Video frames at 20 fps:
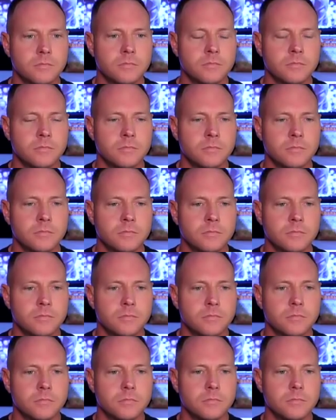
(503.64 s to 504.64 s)

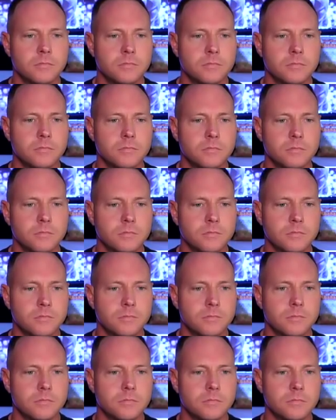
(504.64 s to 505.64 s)

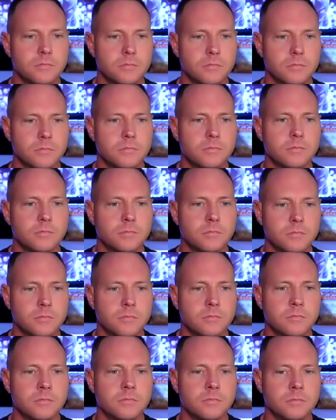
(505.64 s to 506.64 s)

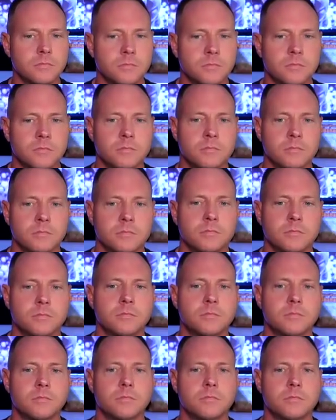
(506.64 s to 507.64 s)

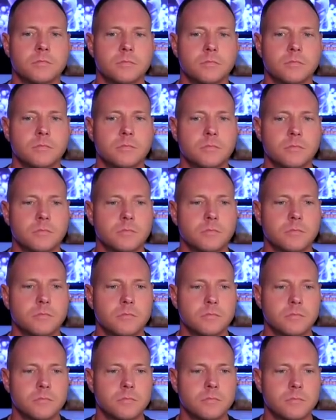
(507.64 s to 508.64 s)

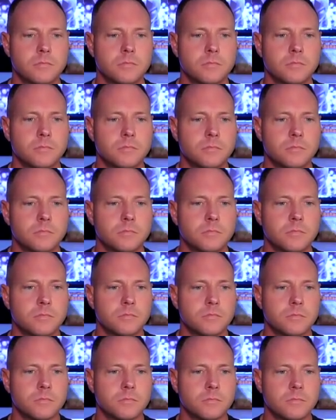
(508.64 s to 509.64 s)

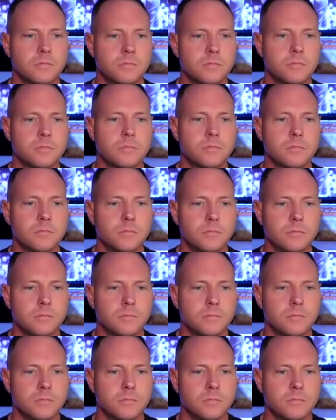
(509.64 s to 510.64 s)
This person isn't speaking.